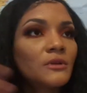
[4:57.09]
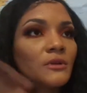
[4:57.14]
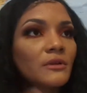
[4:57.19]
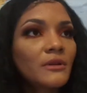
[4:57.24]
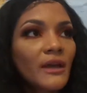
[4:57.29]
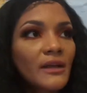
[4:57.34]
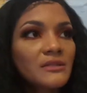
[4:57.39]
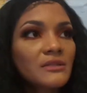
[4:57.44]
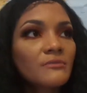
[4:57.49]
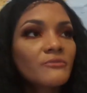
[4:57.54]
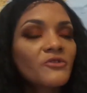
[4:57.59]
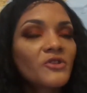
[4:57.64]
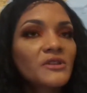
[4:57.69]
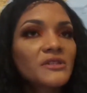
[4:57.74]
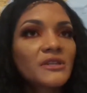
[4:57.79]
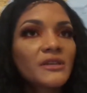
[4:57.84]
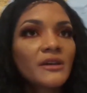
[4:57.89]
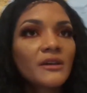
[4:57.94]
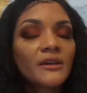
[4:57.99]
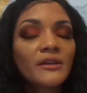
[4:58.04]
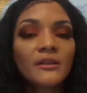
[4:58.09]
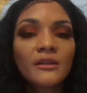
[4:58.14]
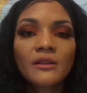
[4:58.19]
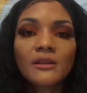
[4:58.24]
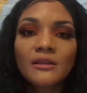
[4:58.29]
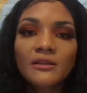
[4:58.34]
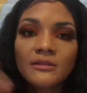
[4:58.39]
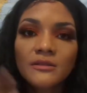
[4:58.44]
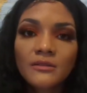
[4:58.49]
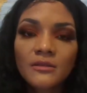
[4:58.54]
got some fresh air and then
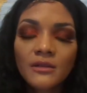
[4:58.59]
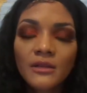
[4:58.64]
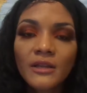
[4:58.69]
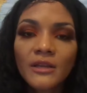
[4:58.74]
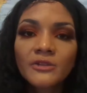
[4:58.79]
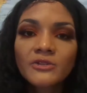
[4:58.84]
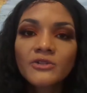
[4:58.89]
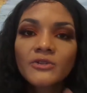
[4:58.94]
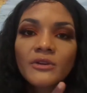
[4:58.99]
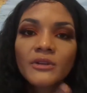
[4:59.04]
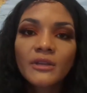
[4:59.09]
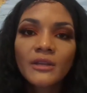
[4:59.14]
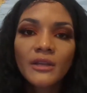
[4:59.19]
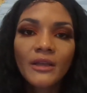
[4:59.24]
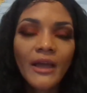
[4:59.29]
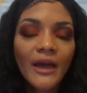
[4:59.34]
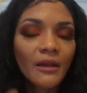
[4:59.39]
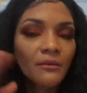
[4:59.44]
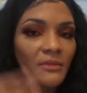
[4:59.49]
listened to the lecture and then it kind